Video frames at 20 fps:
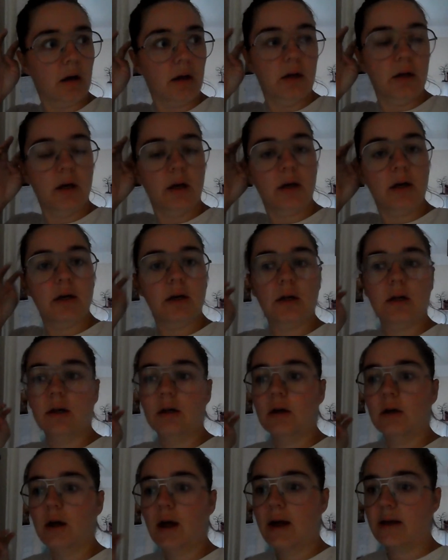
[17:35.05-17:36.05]
I
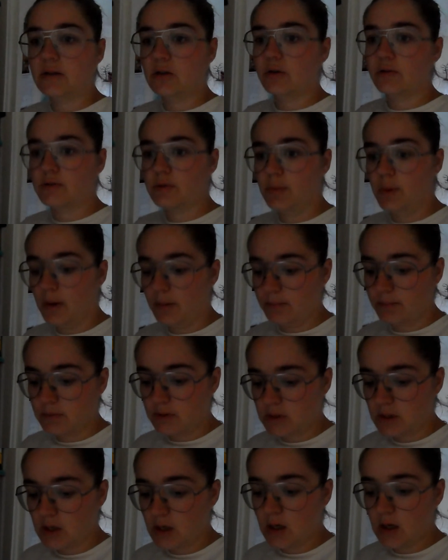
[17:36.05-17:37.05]
head off to
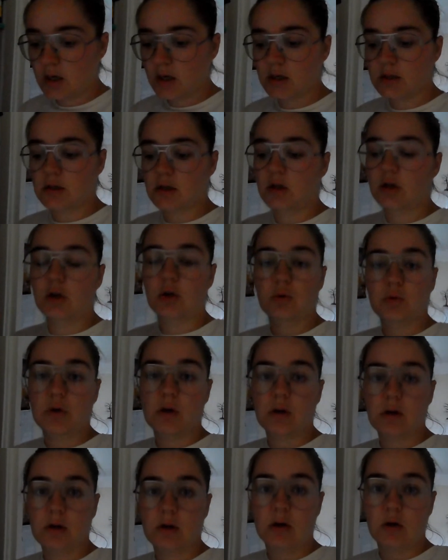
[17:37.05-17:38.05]
Mum's, because I'm going
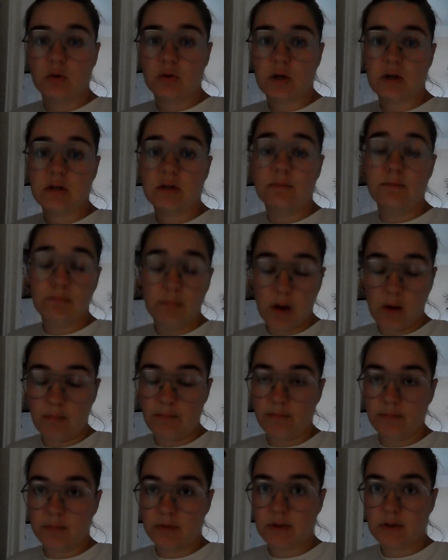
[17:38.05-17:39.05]
to go down to
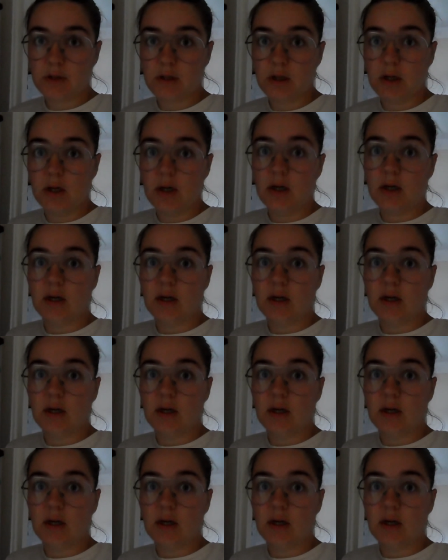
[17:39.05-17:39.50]
Mum's,